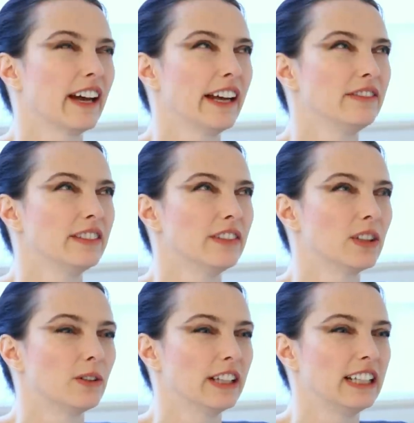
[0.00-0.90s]
kind of live
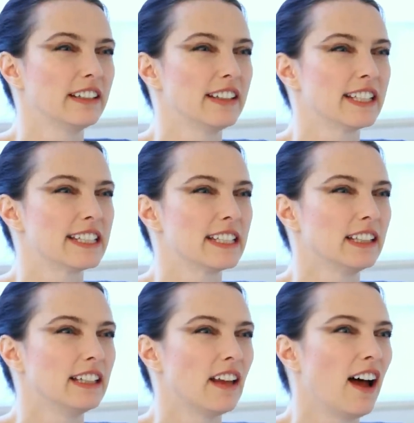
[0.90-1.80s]
according to this
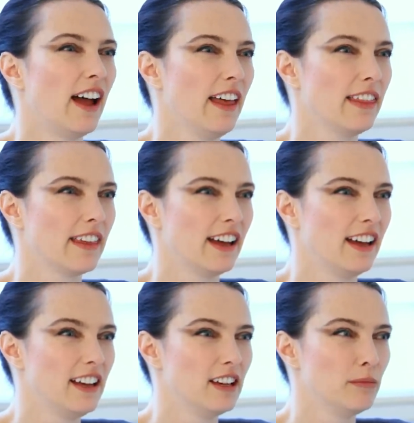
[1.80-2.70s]
silly lie
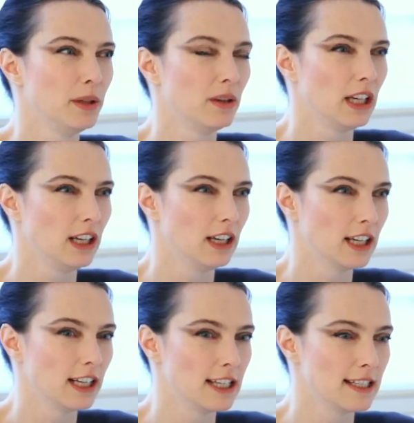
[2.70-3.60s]
that
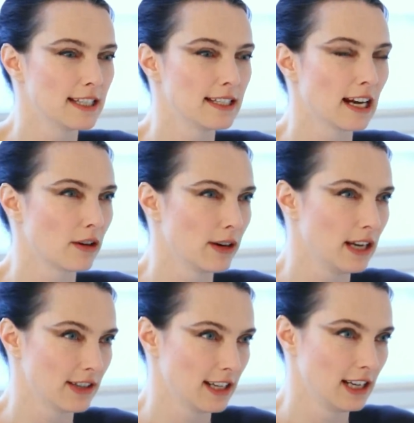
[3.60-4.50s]
beauty is
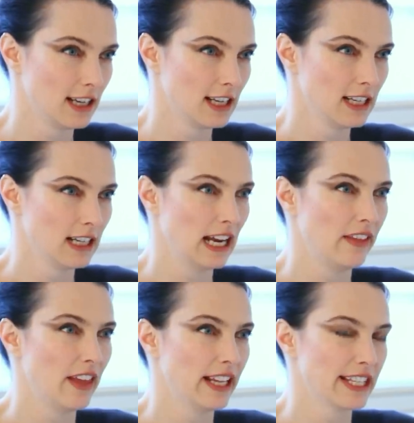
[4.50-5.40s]
decoration
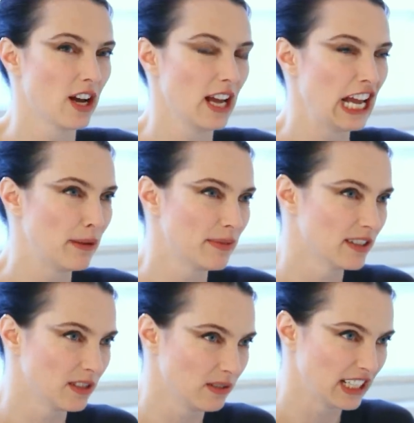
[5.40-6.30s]
and that it's not
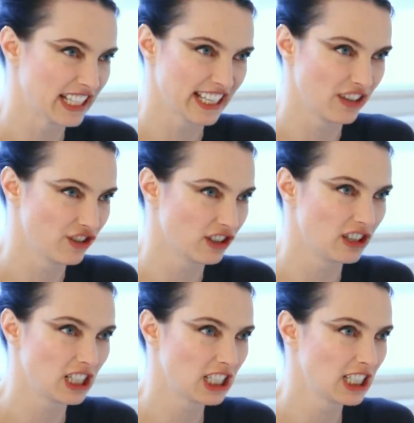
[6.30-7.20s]
absolutely
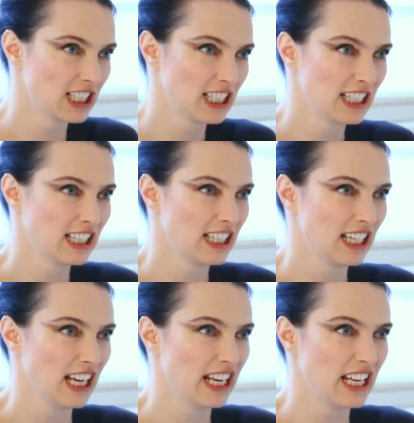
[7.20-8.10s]
essential.
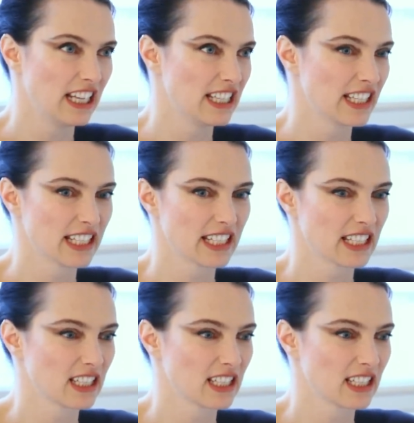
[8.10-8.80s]
And it is